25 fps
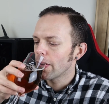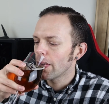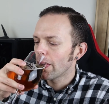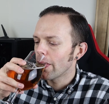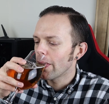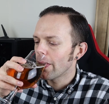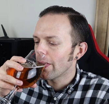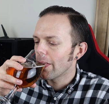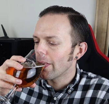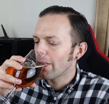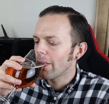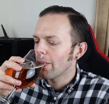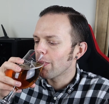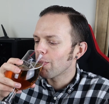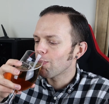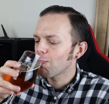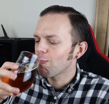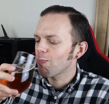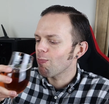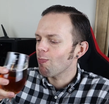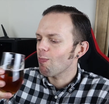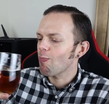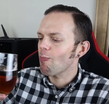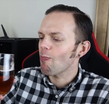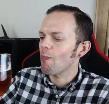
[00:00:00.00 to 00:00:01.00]

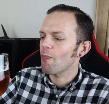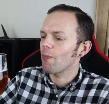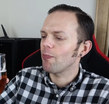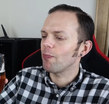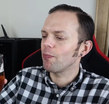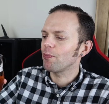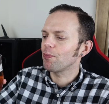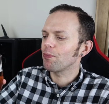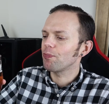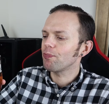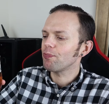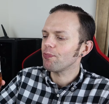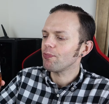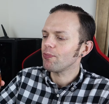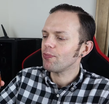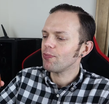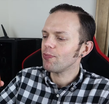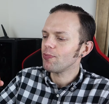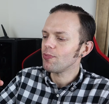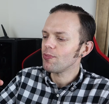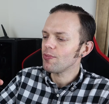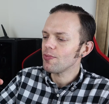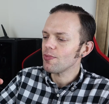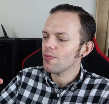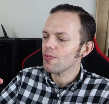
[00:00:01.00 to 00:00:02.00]

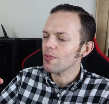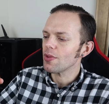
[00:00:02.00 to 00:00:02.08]
Nobody speaks.